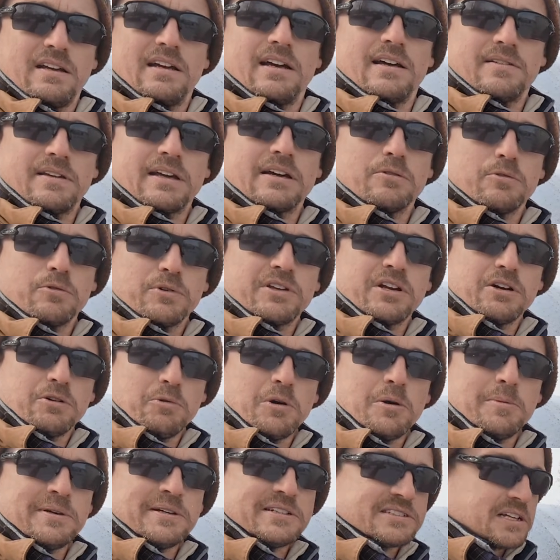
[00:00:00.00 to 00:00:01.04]
There
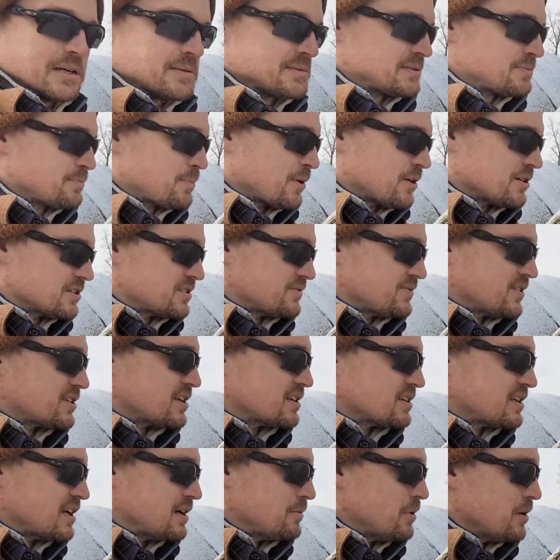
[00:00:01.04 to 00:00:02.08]
will be some parts of it
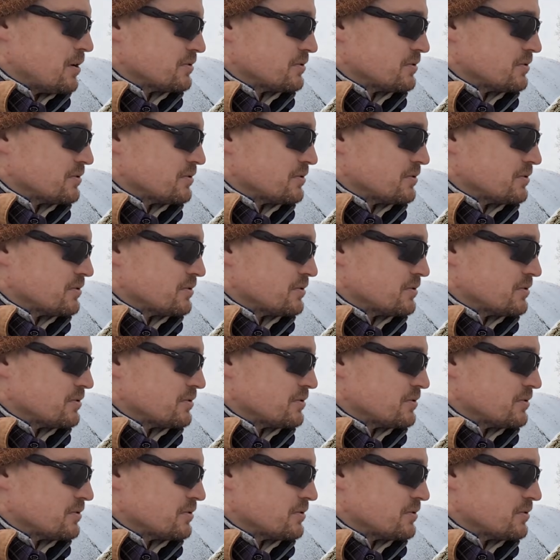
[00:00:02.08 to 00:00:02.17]
that they